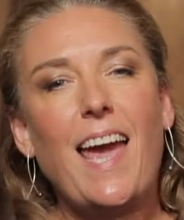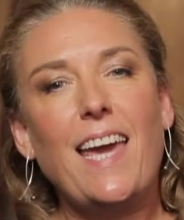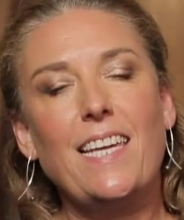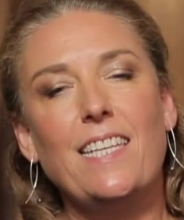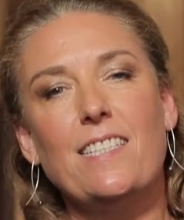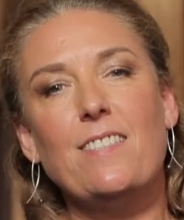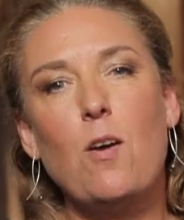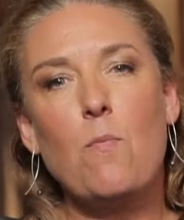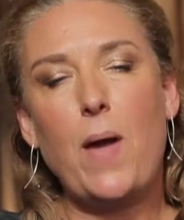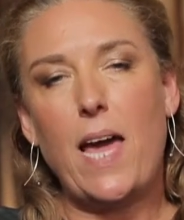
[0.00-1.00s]
He is
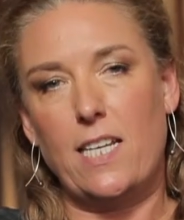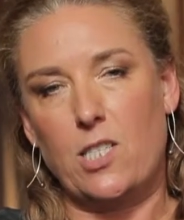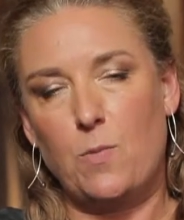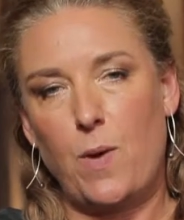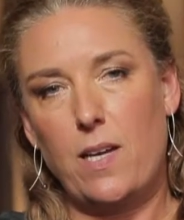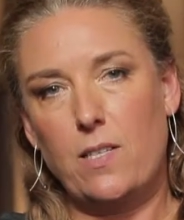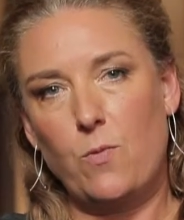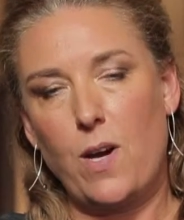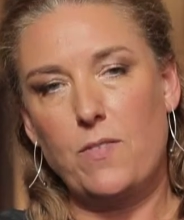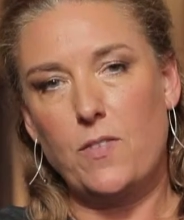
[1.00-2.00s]
banished by
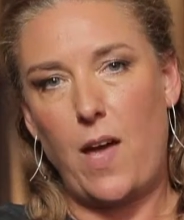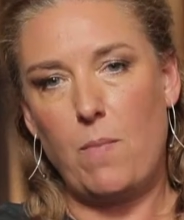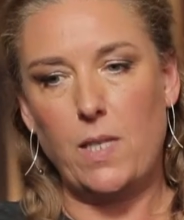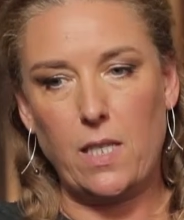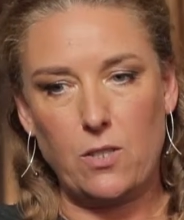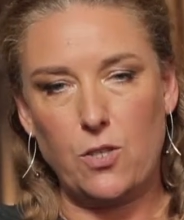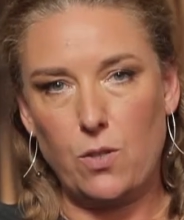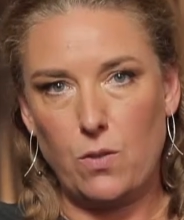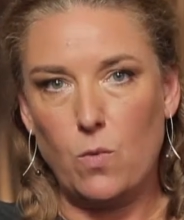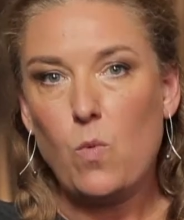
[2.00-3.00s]
his wife's family
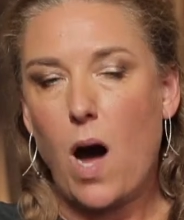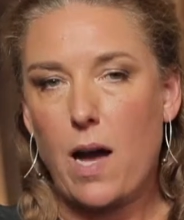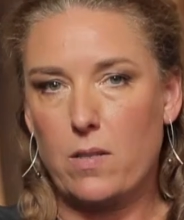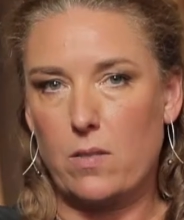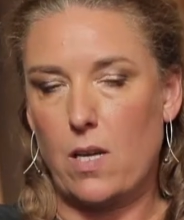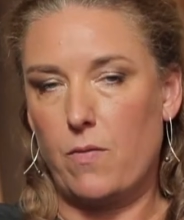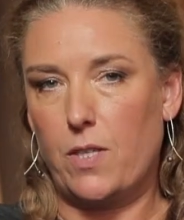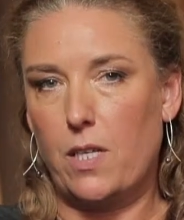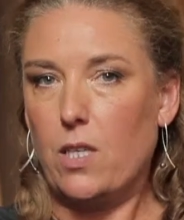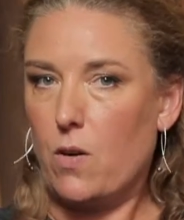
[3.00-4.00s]
to the wilds
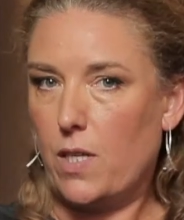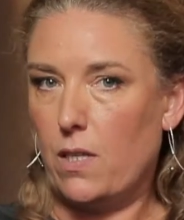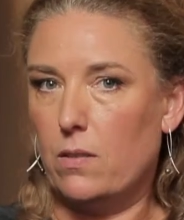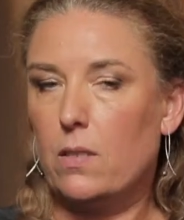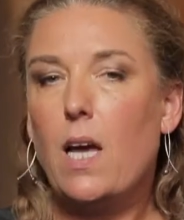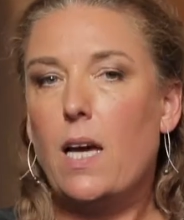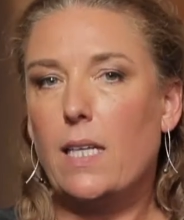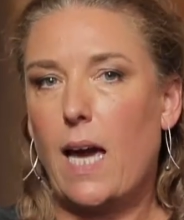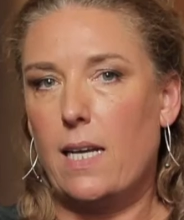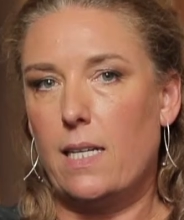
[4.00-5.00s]
of colonial
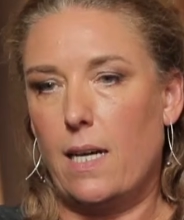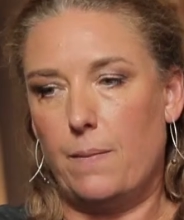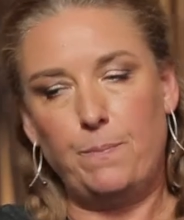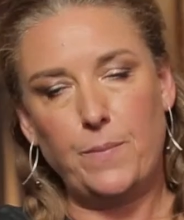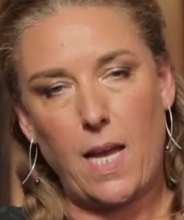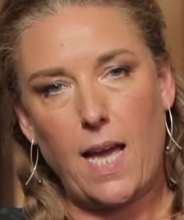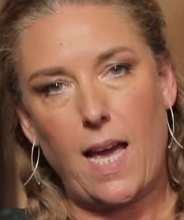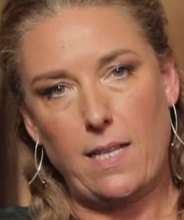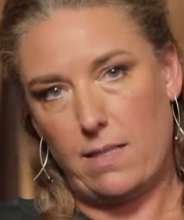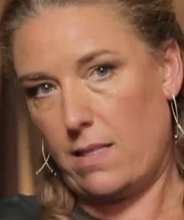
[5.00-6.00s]
Canada,
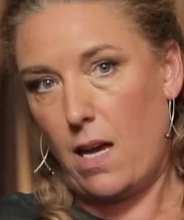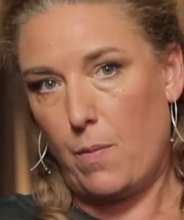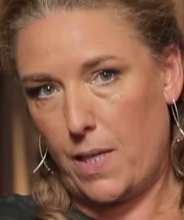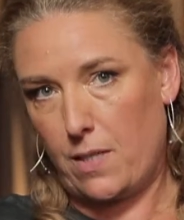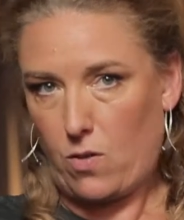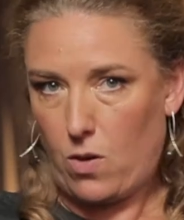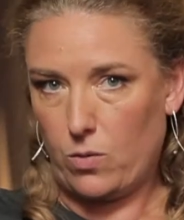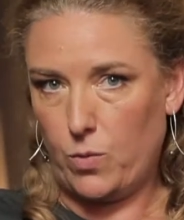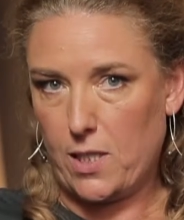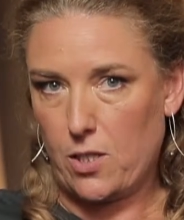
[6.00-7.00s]
hence A Place
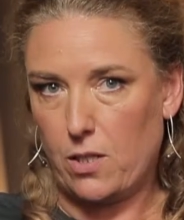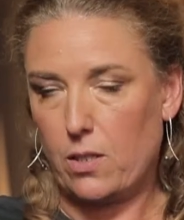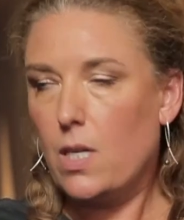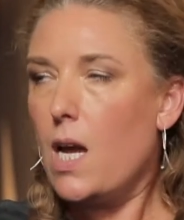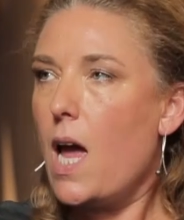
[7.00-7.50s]
Called Winter.